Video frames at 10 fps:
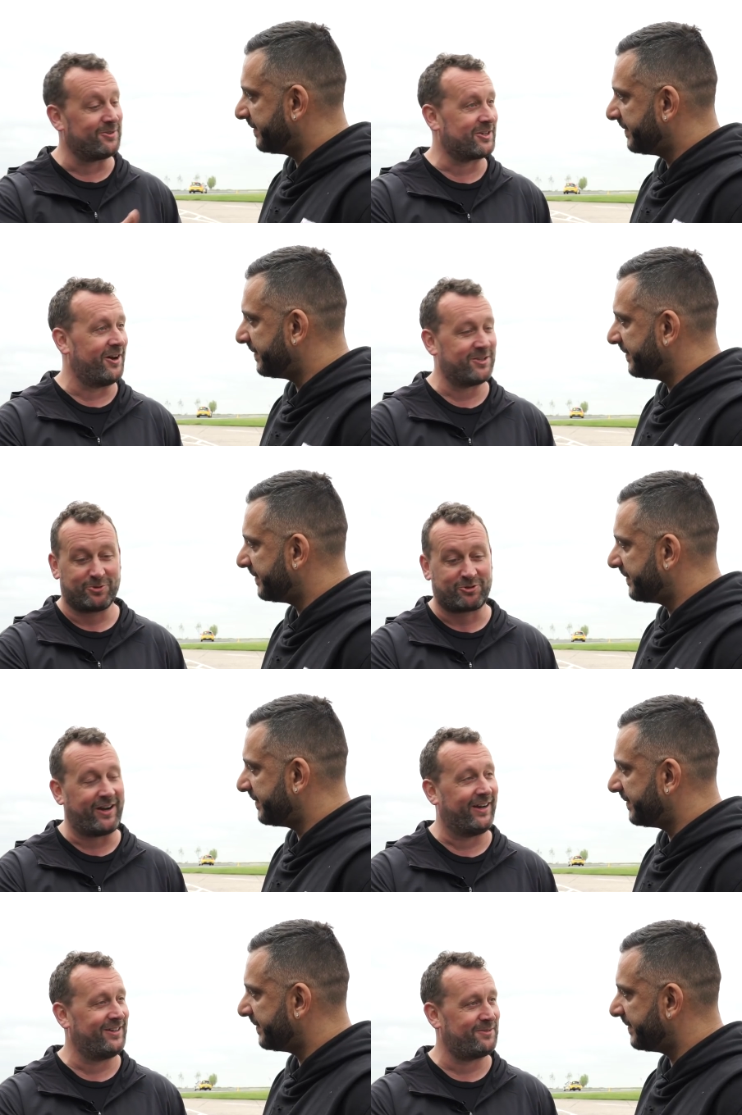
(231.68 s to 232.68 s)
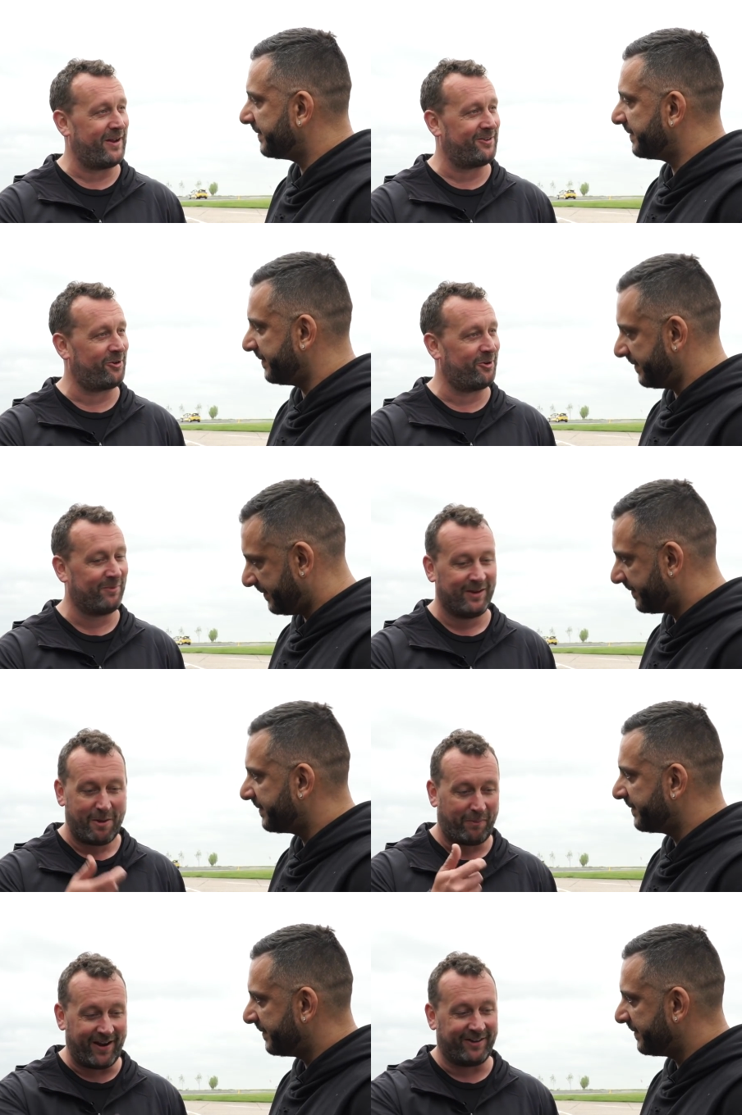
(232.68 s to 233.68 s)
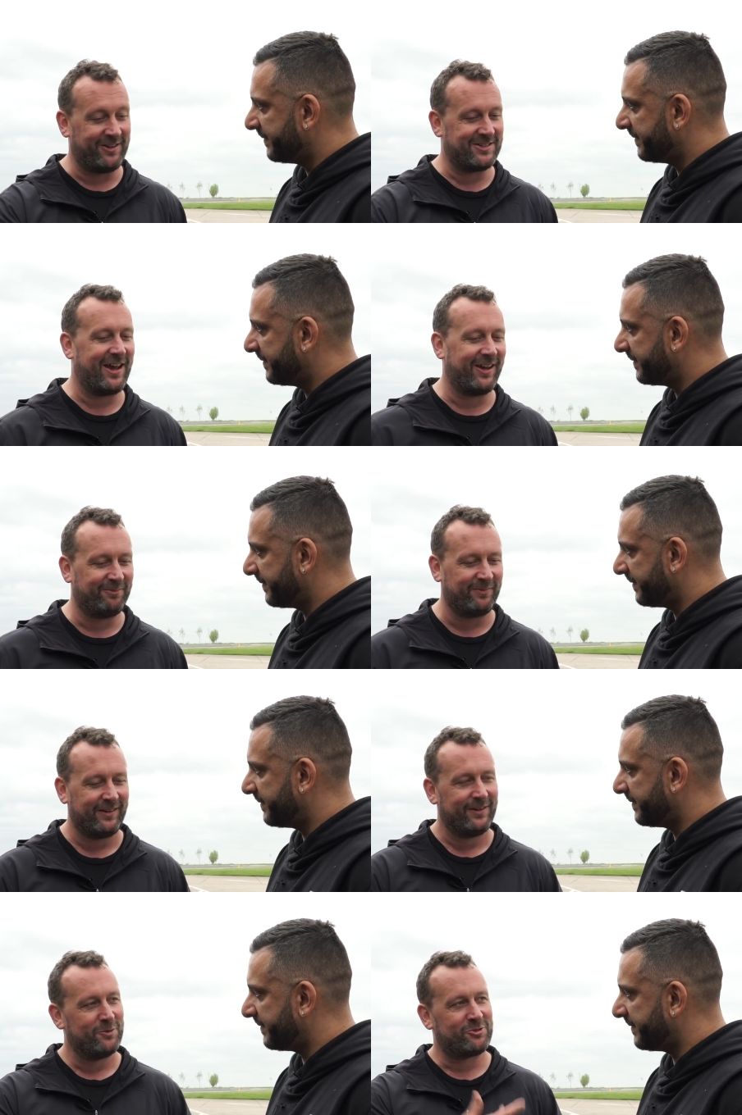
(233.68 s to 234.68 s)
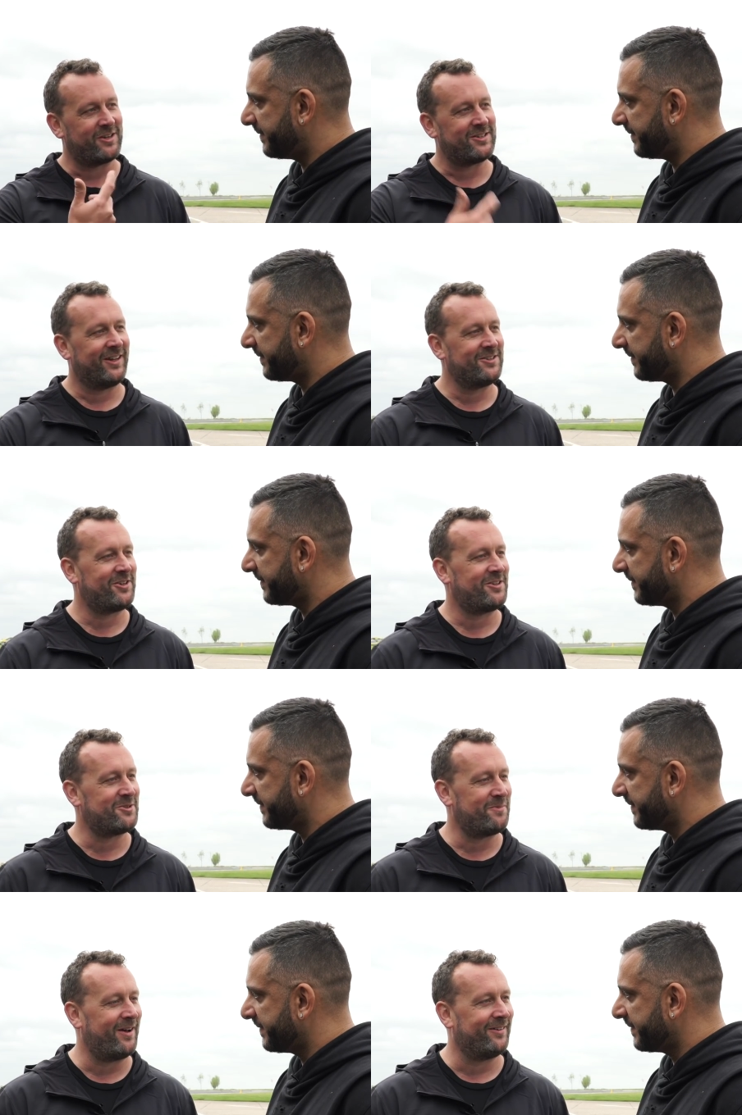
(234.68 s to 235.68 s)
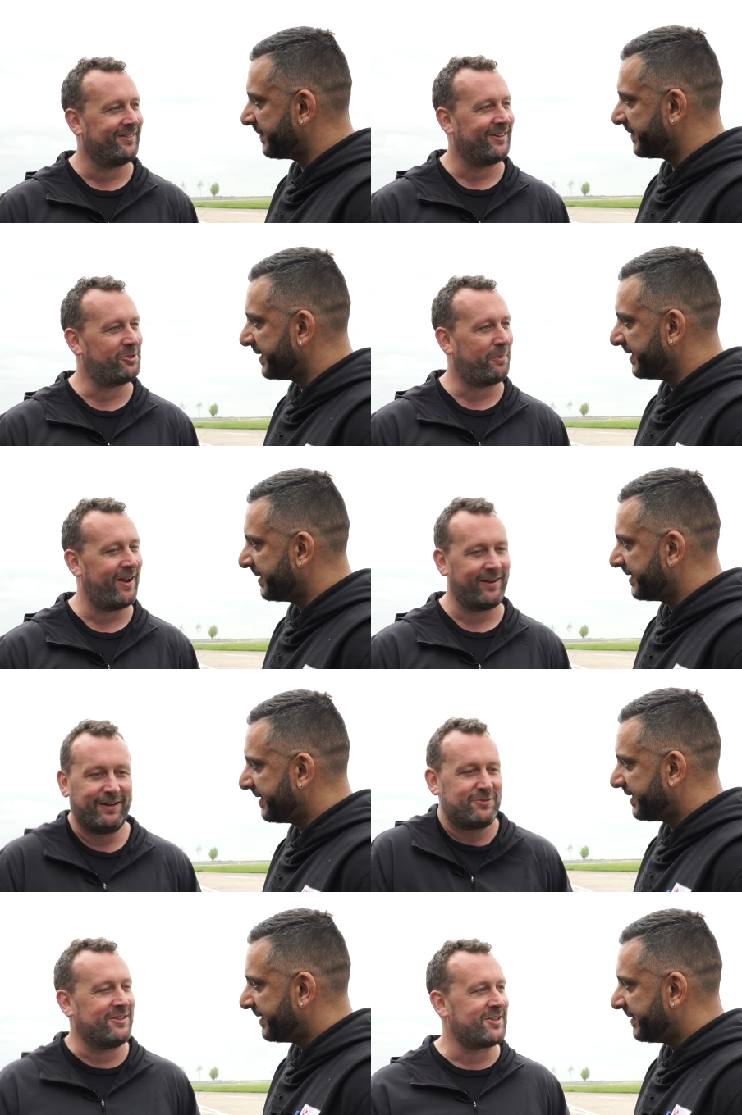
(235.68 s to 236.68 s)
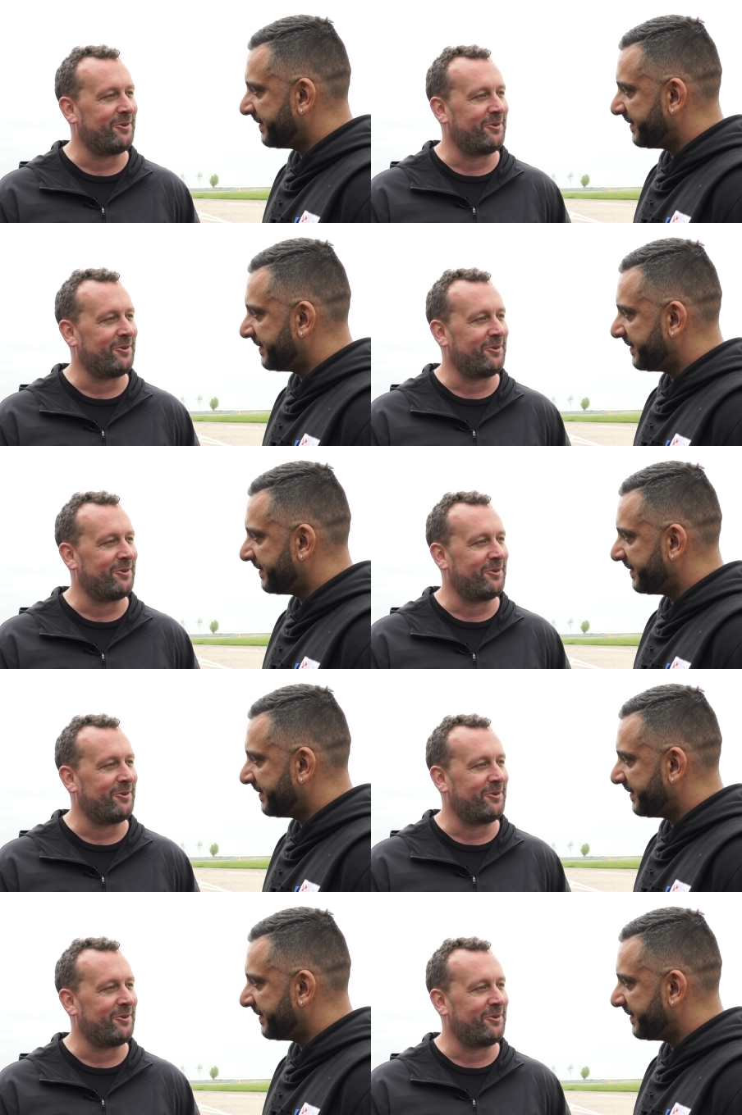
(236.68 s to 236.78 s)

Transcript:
Speaker 1: those guys that was great in his bedroom, playing on his game, was racing against Jensen Button in Japan. He lives in